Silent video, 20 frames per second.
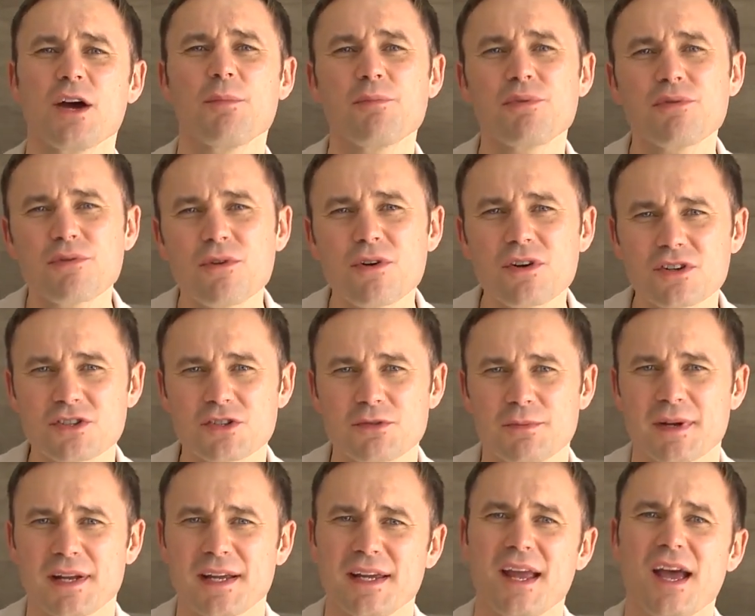
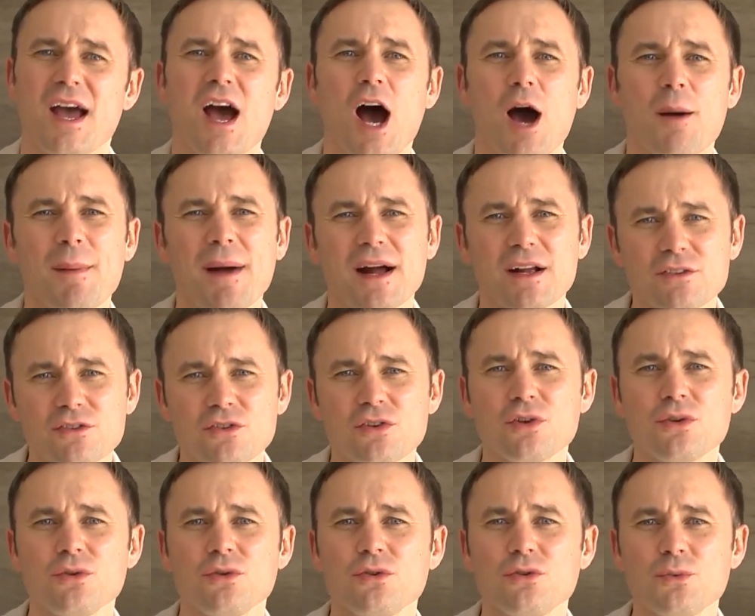approximately about
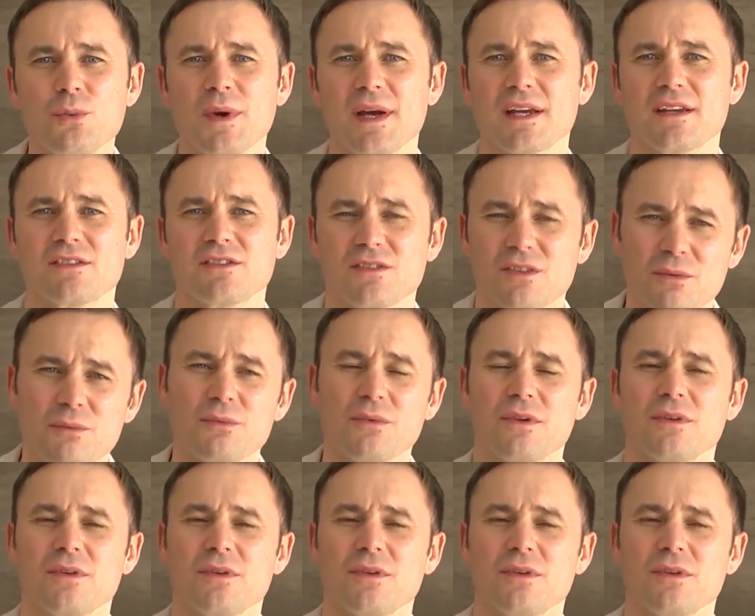two weeks.